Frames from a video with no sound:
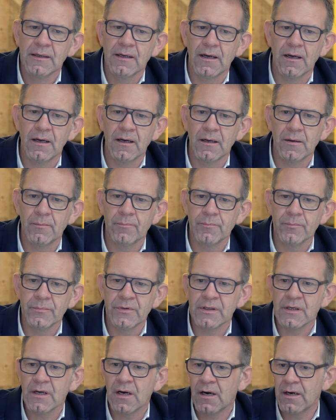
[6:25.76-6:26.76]
Um,
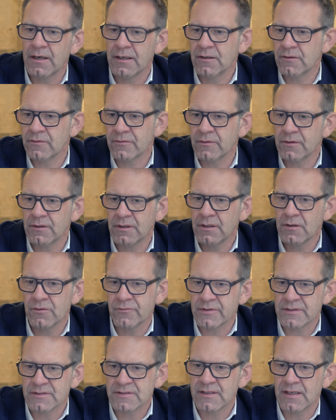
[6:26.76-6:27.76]
the car in, a, in
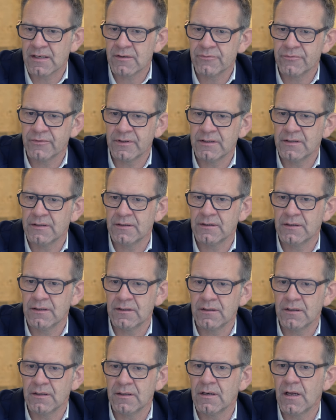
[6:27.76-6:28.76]
of itself, in,
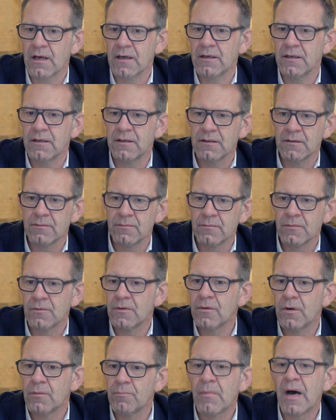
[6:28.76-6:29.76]
in, in, in
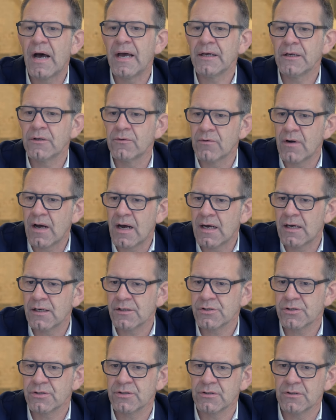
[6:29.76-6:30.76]
my
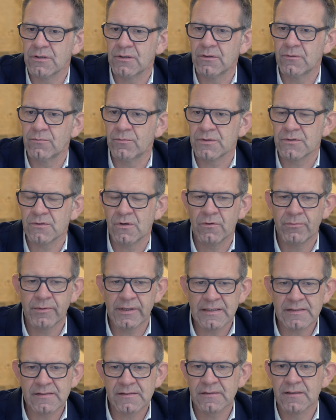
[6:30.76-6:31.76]
garage, uh, was
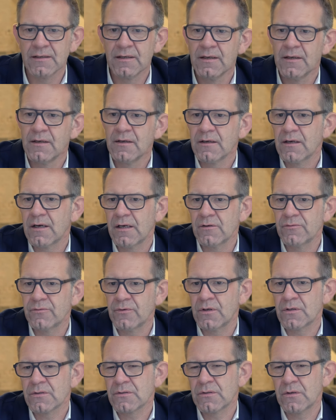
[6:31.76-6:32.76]
always kind of
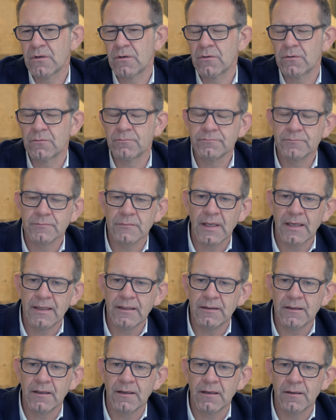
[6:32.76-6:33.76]
also
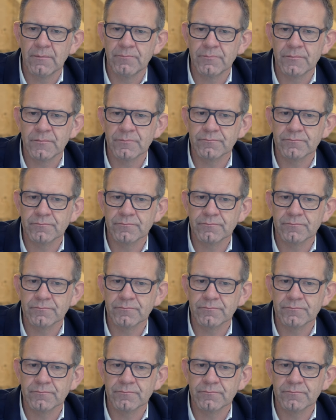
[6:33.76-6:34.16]
a, um,